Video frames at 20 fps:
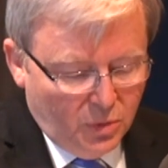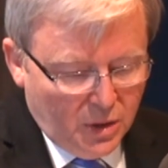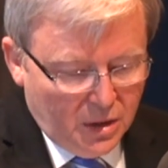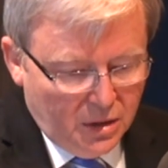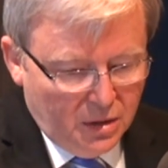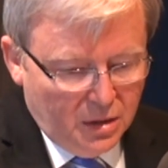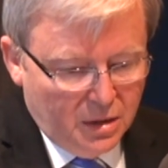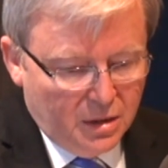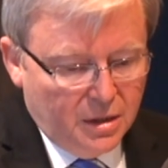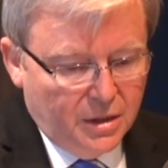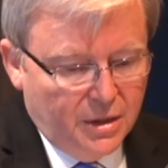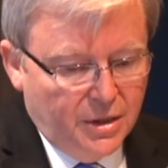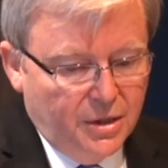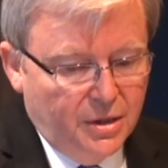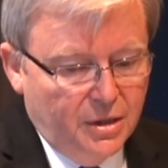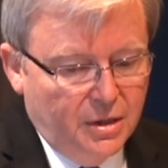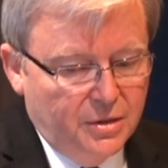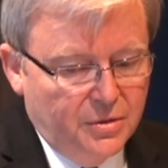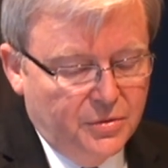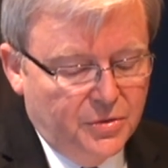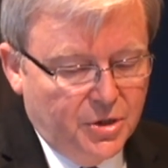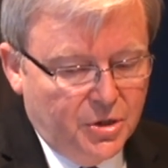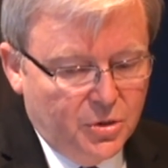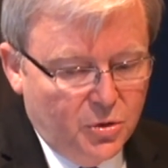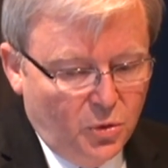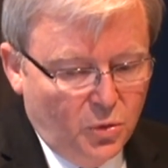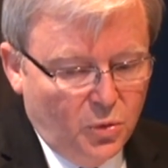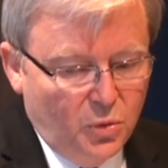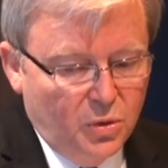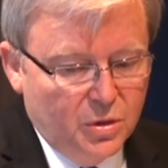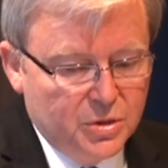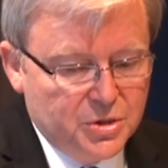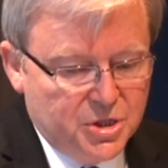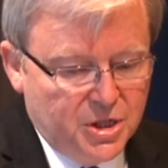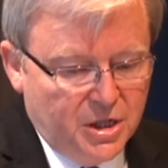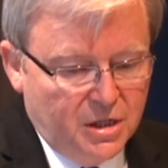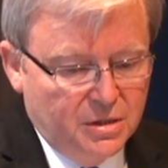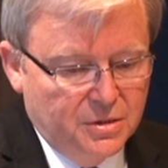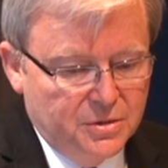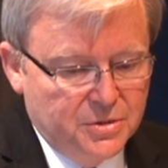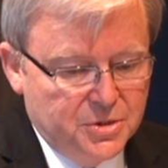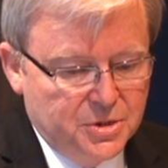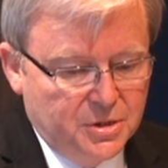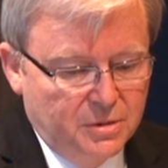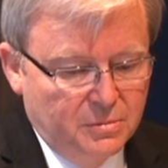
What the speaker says: Well, the core challenge